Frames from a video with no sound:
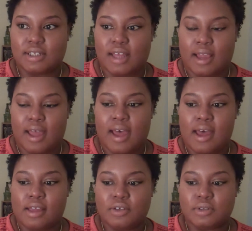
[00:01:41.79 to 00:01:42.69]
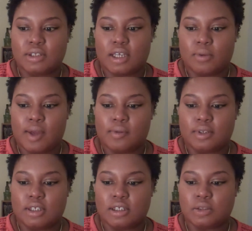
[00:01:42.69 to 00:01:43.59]
Like I used to get away
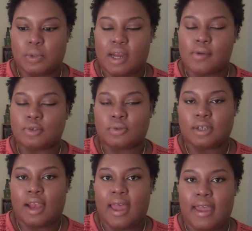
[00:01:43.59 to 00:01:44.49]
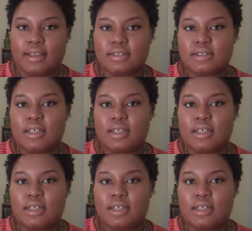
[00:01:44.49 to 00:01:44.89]
with this when I was relaxed.